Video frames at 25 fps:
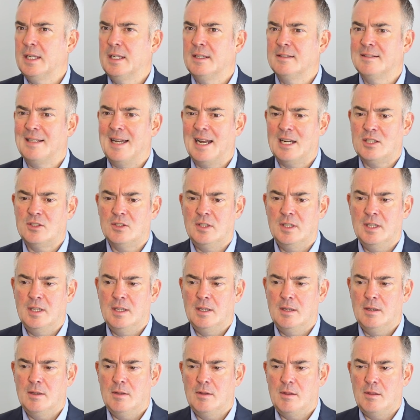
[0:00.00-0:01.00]
is
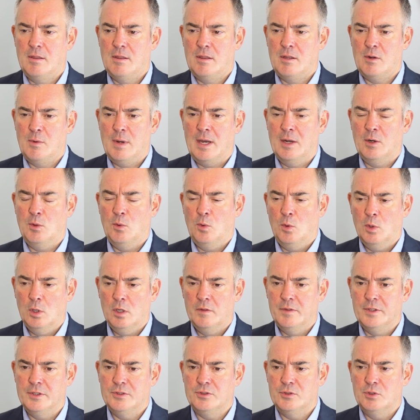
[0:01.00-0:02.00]
actually throughout
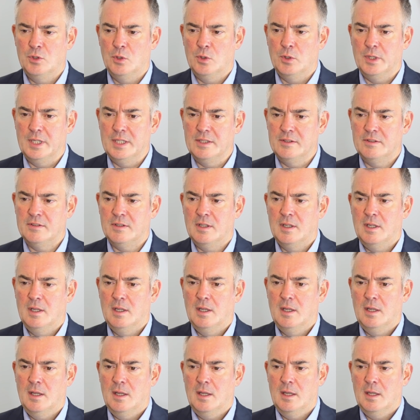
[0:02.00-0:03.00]
all of this noise,
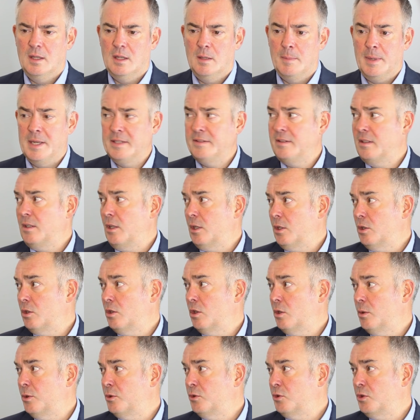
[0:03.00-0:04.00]
the best thing you can
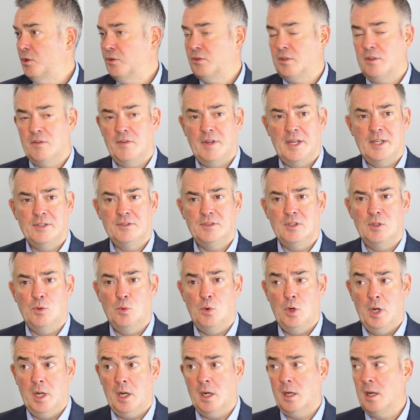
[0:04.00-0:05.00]
do is just invest in
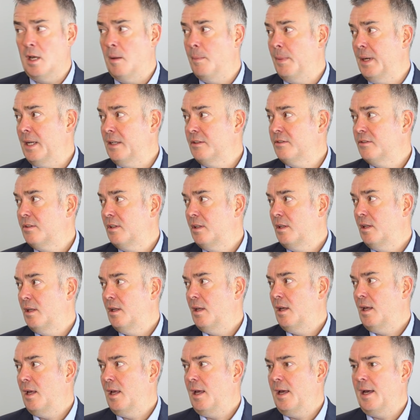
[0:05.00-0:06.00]
really good companies.
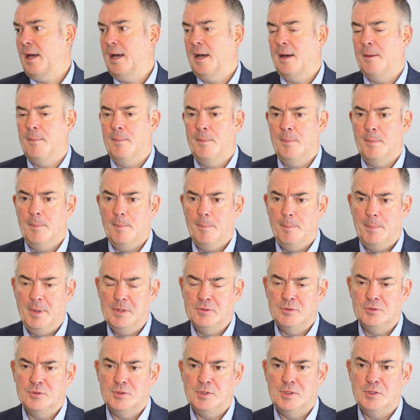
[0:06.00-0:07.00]

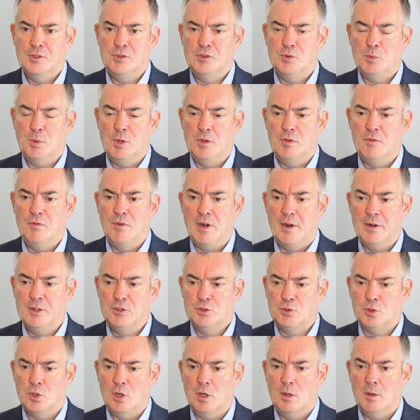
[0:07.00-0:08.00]
Businesses with very
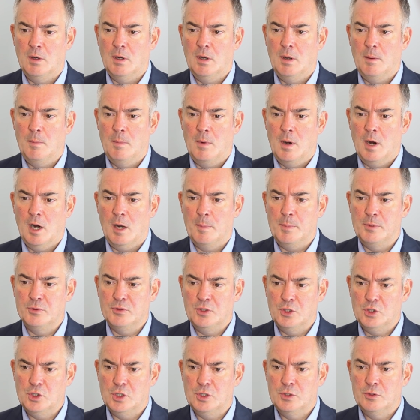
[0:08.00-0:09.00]
strong market
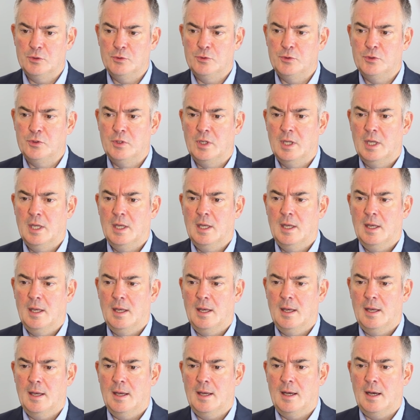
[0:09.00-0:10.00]
positions,
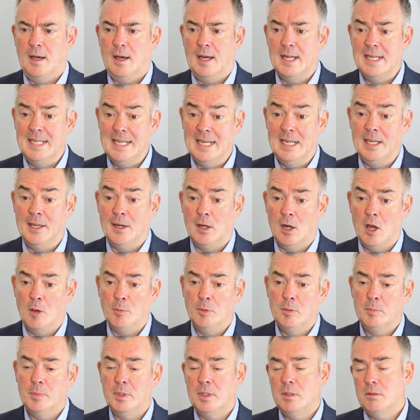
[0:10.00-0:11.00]
ideally
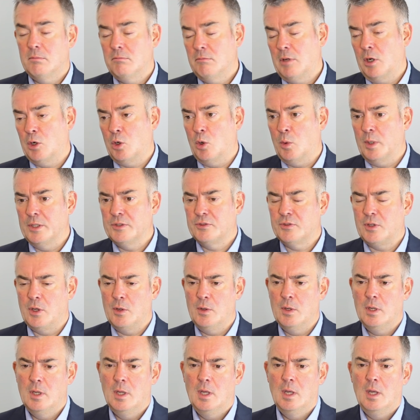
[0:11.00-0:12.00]
global, but not always
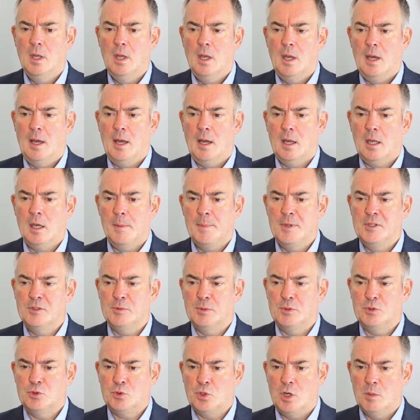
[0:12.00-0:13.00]
so. Companies
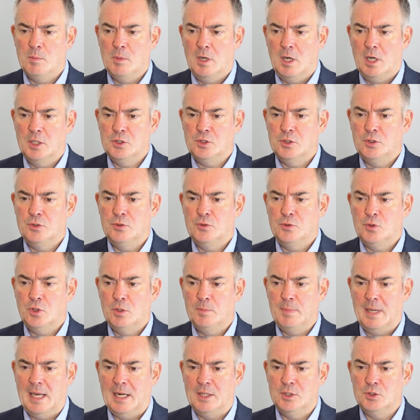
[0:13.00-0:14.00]
with strong margins,
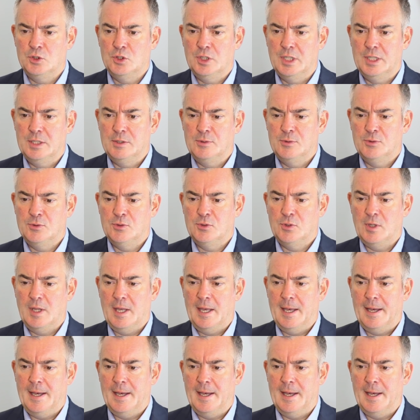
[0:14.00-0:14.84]
good balance sheets,